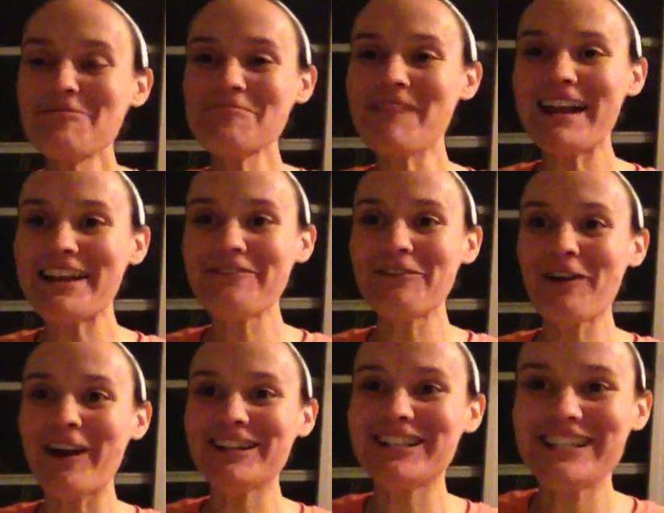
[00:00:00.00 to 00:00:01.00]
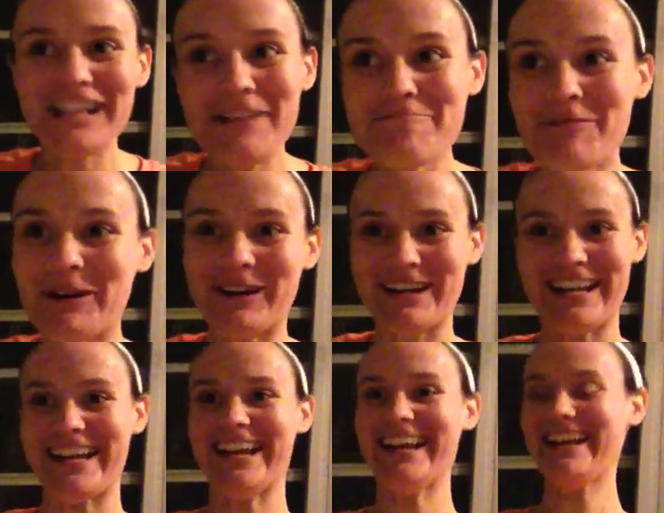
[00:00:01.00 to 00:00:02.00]
we're ready for our shape
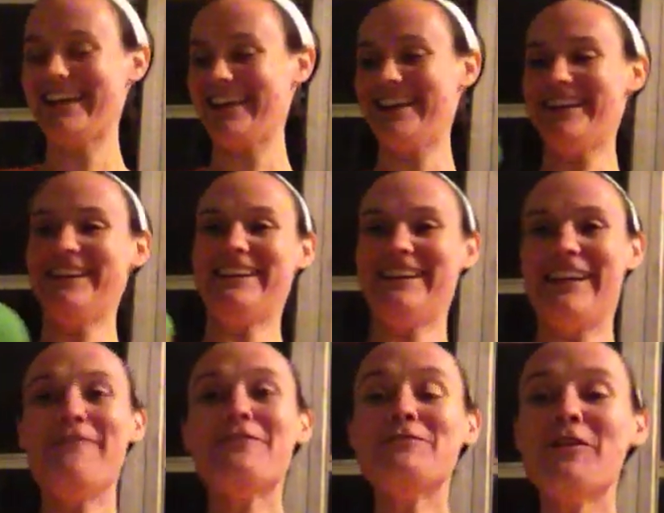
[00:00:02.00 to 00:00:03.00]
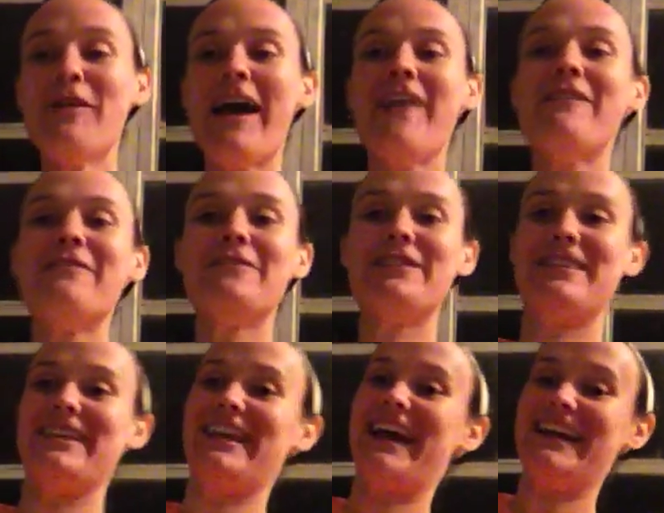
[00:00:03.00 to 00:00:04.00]
party. If you don't have
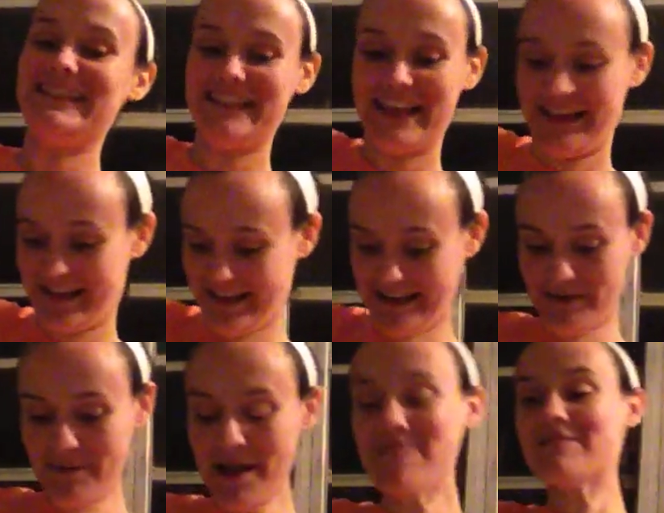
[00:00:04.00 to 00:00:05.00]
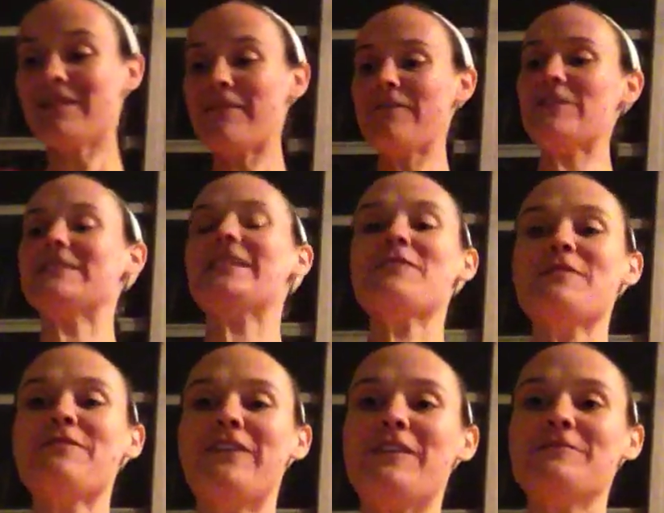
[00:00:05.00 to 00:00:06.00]
everything, guys, get them out. The first thing
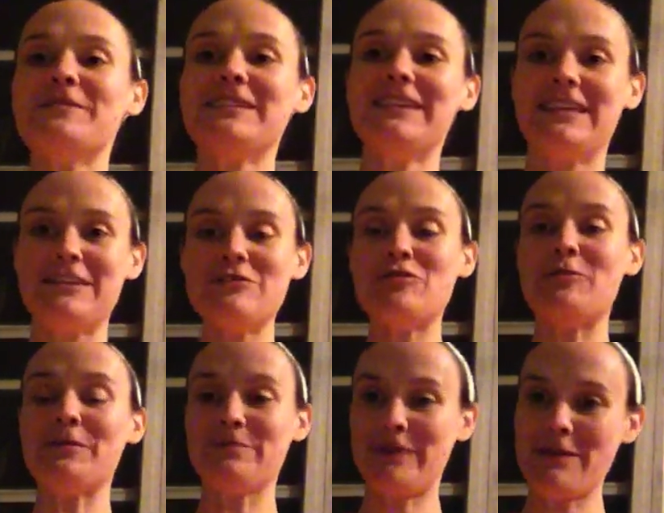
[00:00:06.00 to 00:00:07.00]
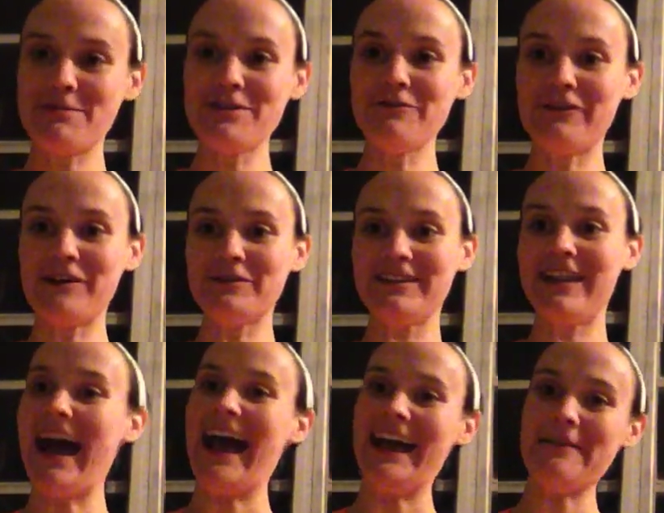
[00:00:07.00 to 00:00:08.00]
we found was a cube. Maybe you found a
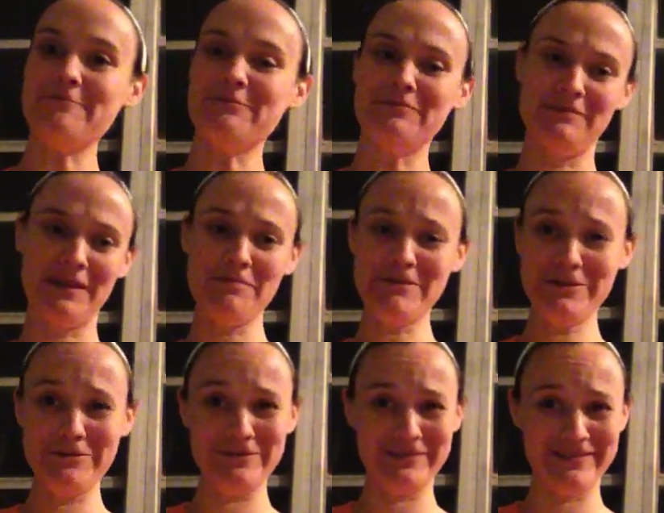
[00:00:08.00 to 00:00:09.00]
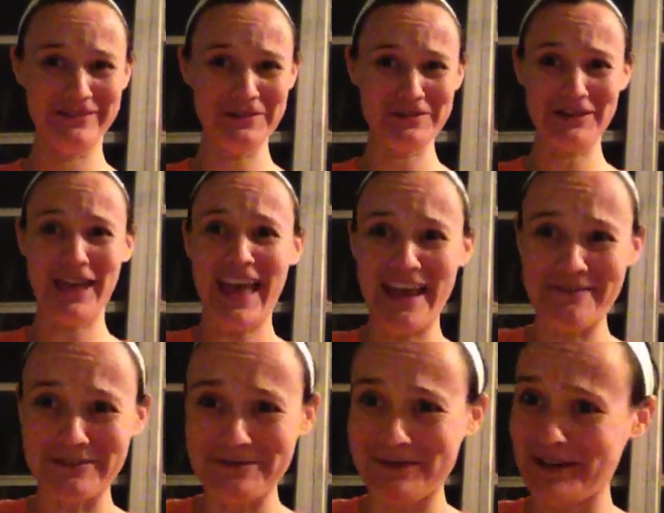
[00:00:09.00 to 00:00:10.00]
die. Maybe you looked
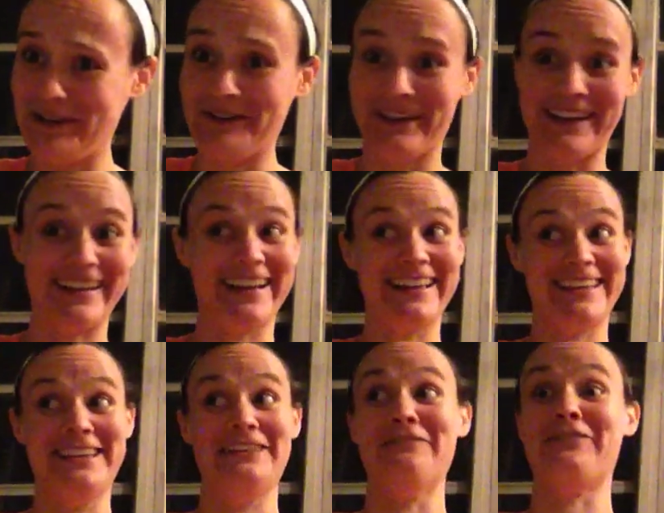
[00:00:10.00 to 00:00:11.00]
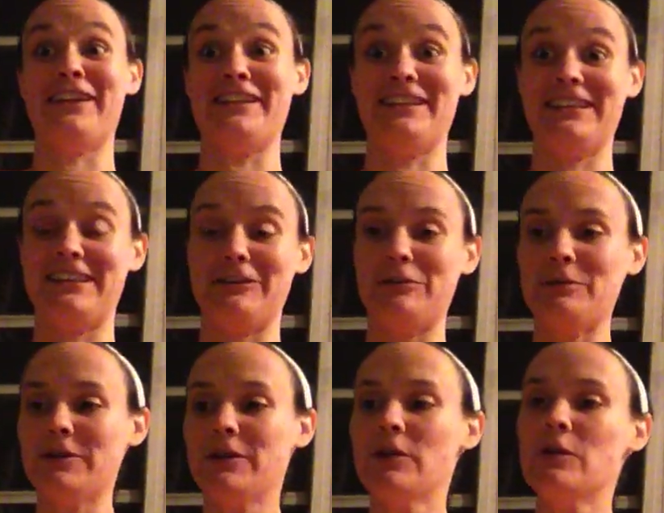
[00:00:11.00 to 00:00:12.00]
everywhere and you're like, I can't find a cube.
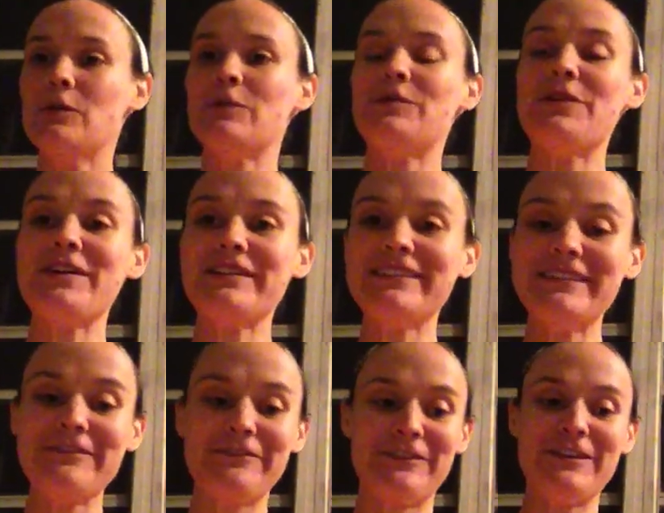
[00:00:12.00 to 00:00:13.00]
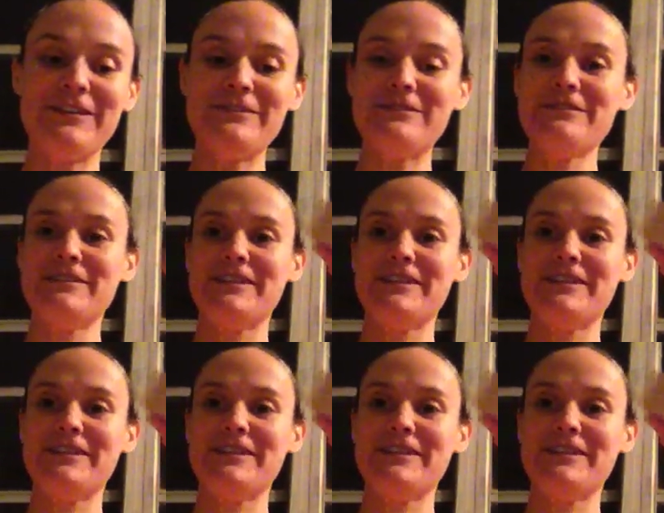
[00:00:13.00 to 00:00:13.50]
Well, luckily for you,